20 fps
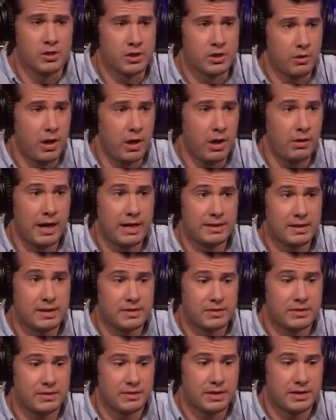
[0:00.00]
So, all right,
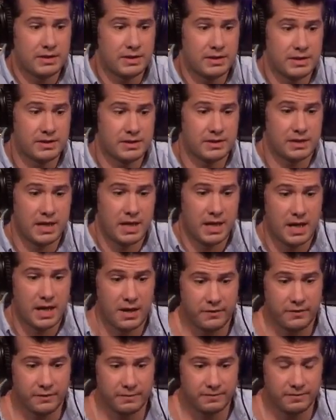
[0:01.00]
this is
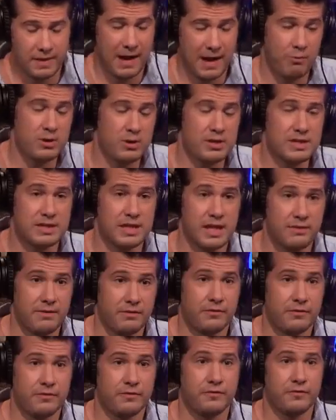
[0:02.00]
I wouldn't say a
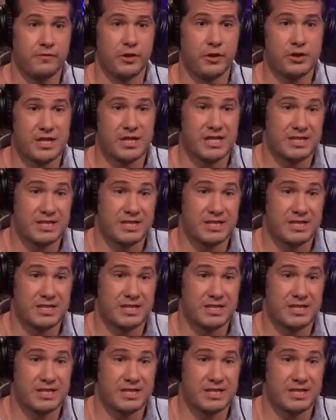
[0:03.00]
first.